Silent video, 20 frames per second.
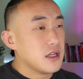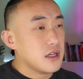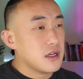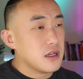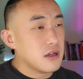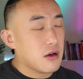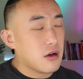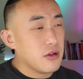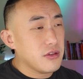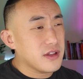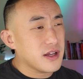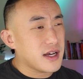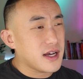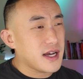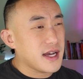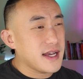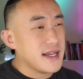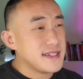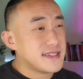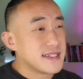And all the
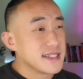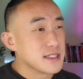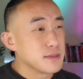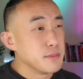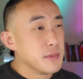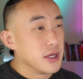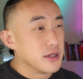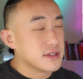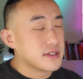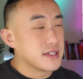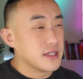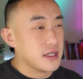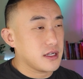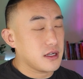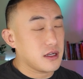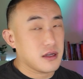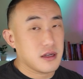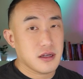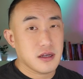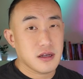ice is melting.